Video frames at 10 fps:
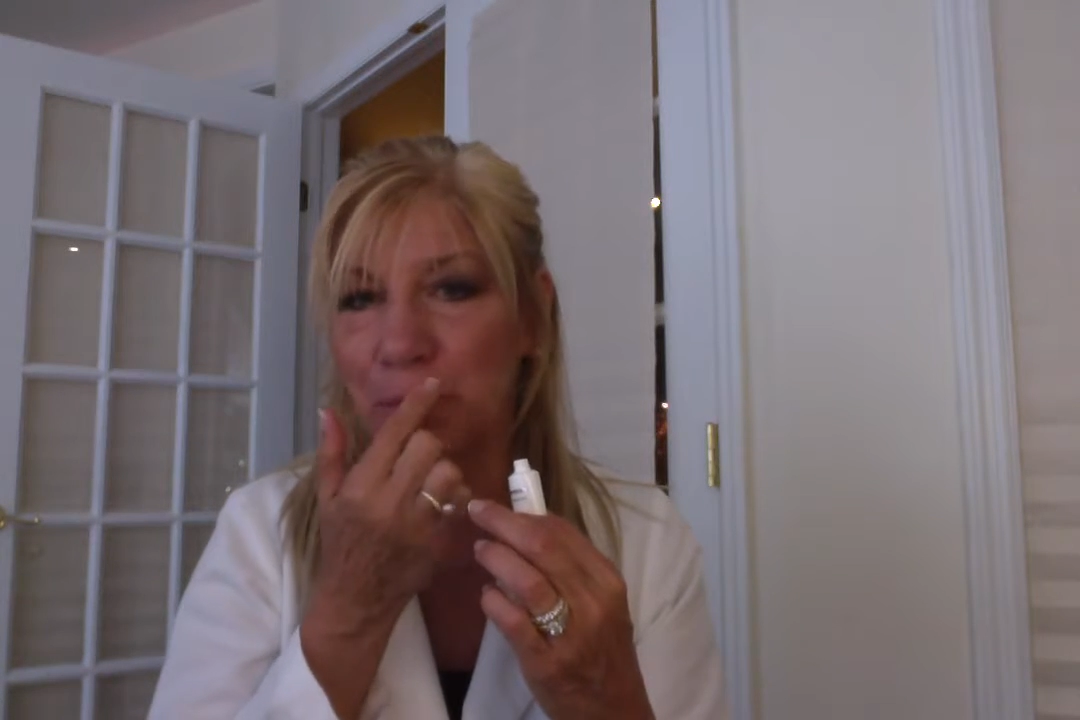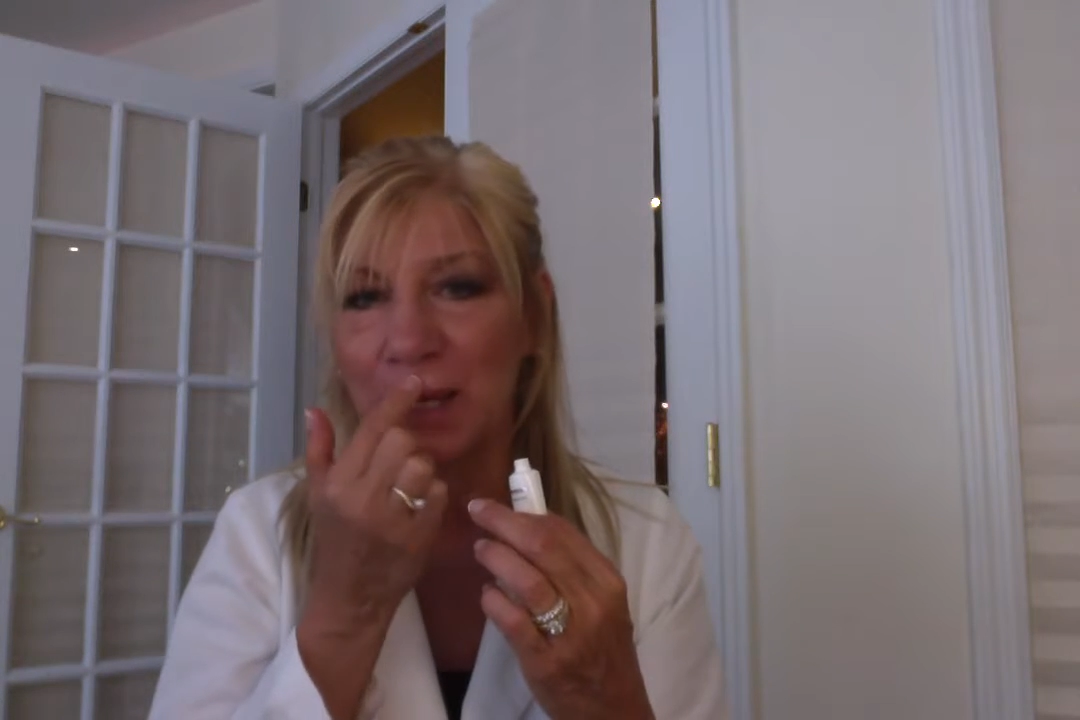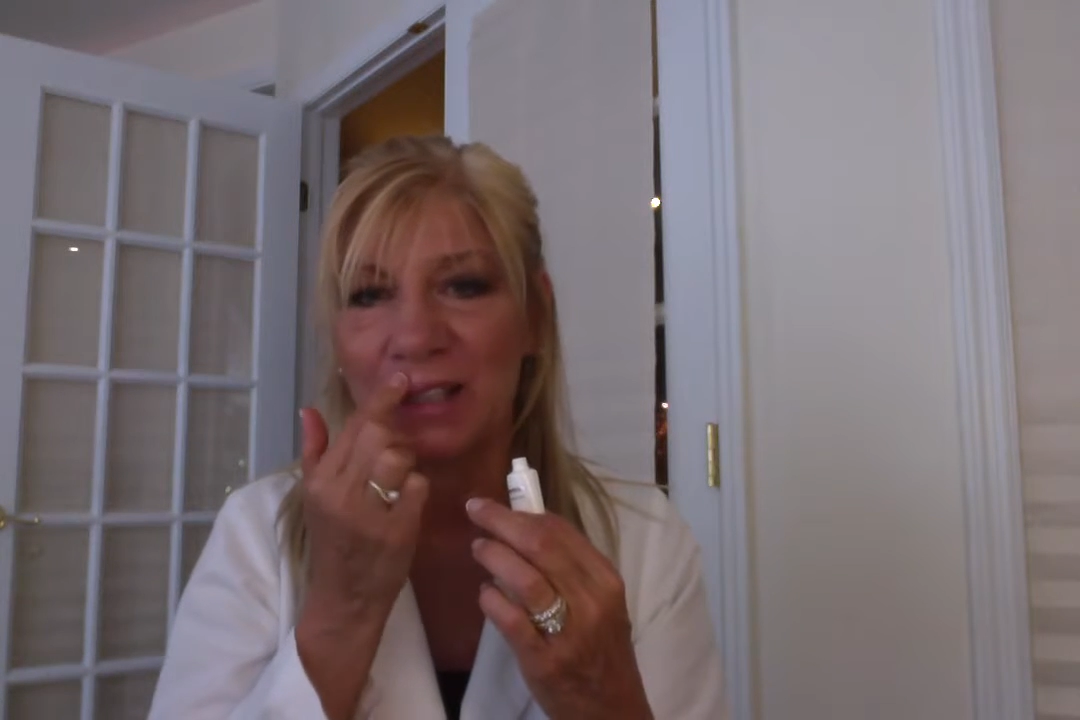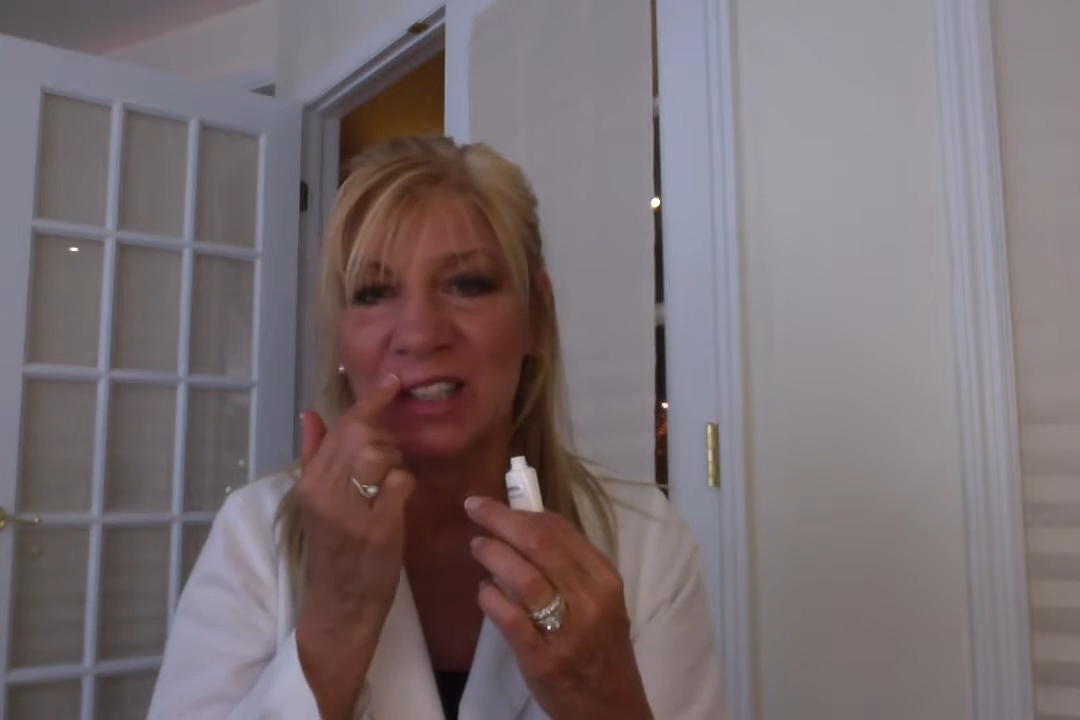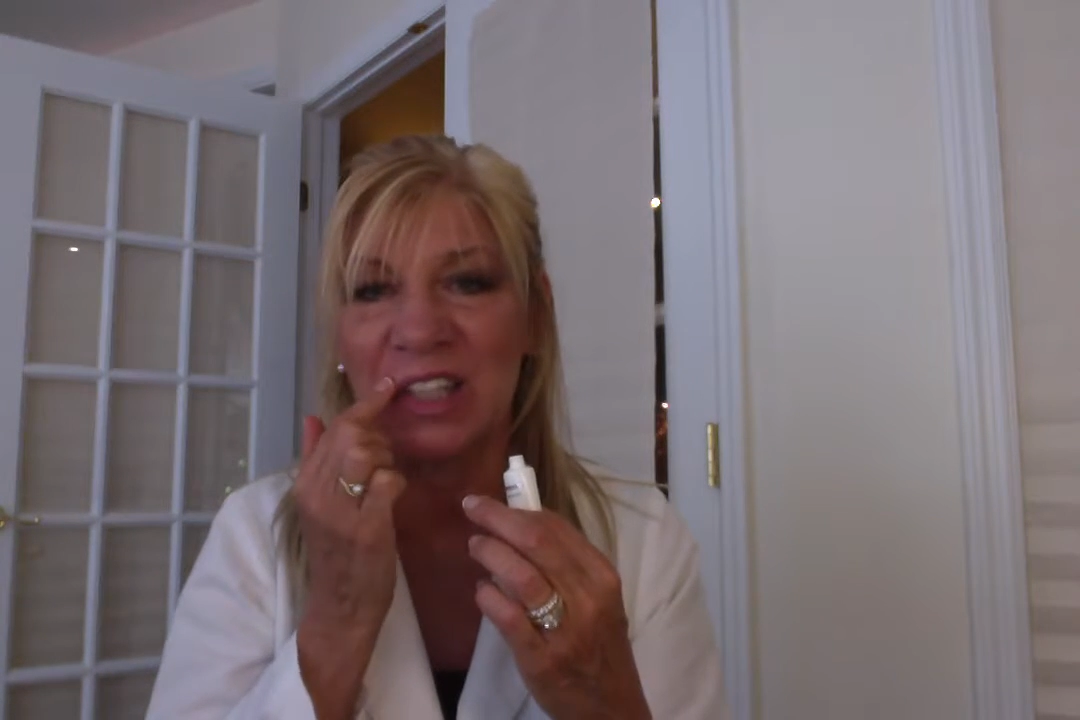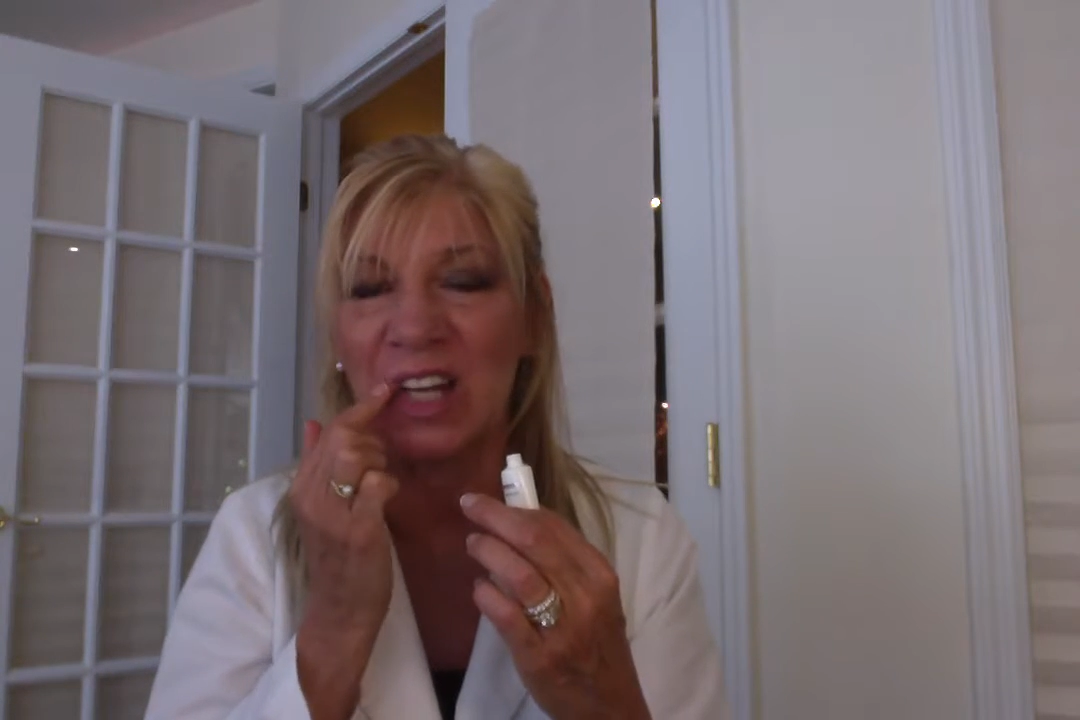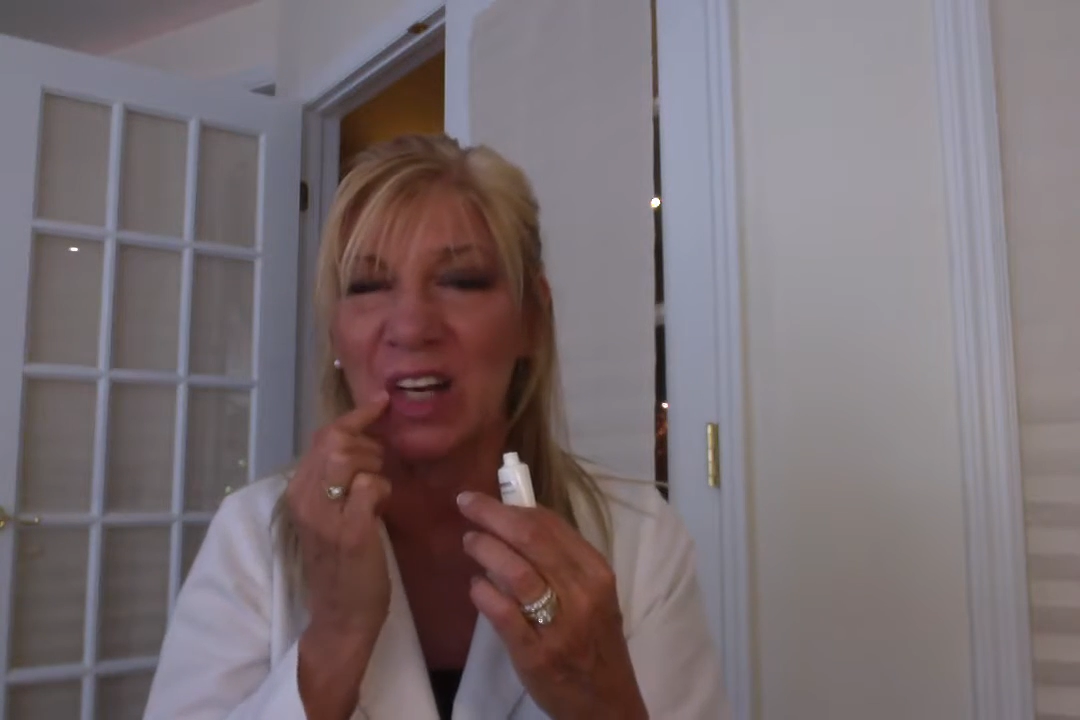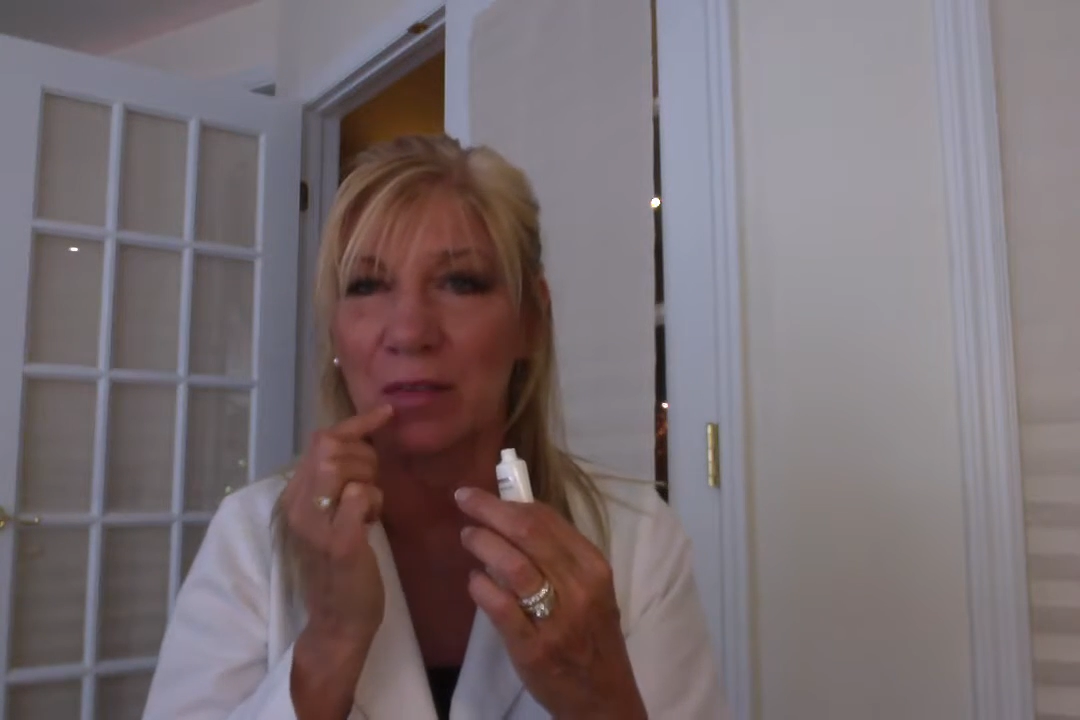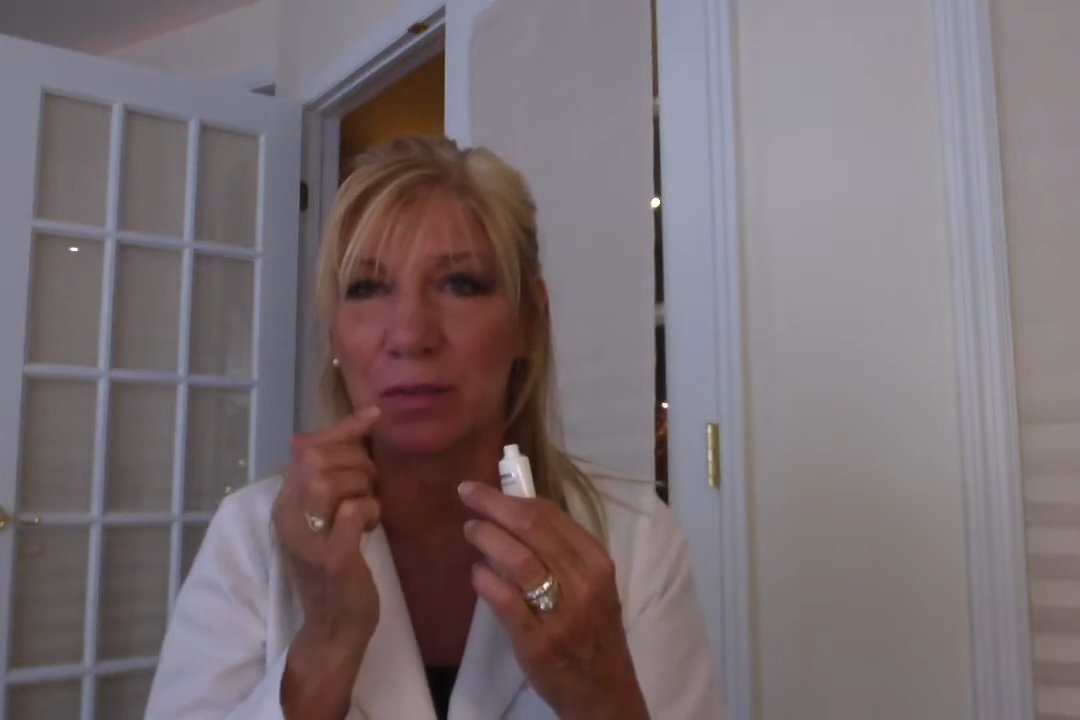lines none of